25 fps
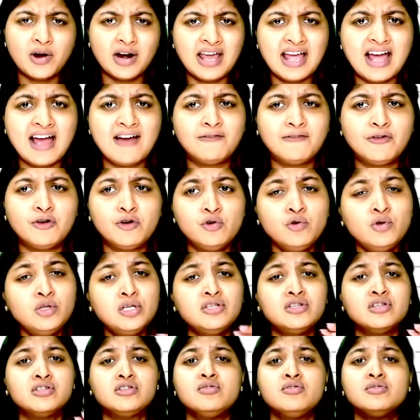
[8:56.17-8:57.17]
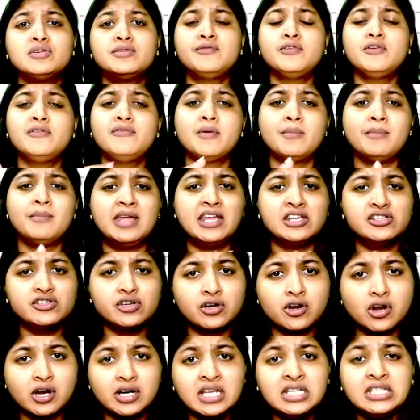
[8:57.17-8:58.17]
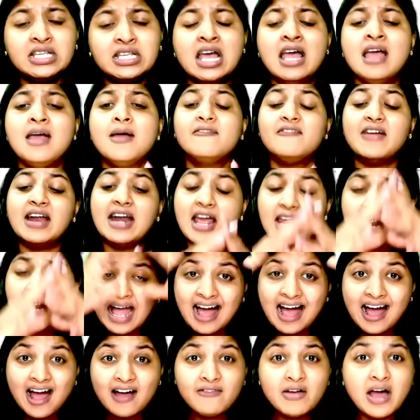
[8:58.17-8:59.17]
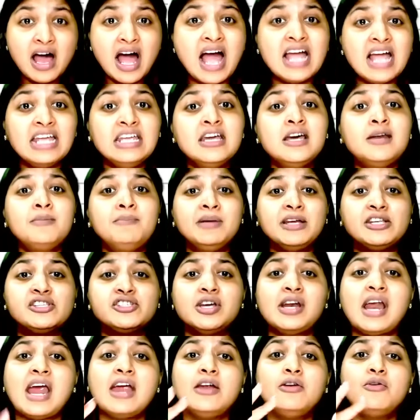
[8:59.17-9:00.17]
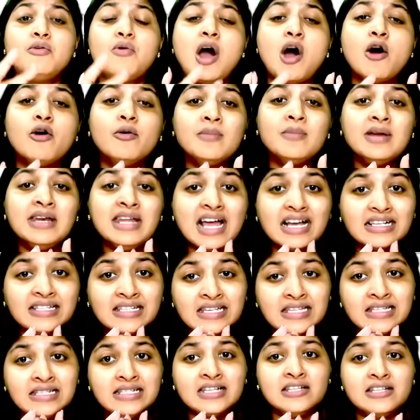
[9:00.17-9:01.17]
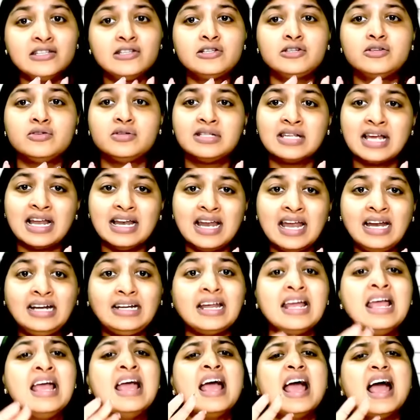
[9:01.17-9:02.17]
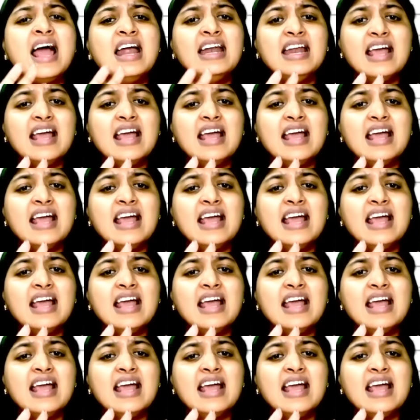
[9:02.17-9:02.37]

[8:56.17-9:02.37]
I have to do. This is useful for major audits. When I have a higher picture, I know how many assistants to select, and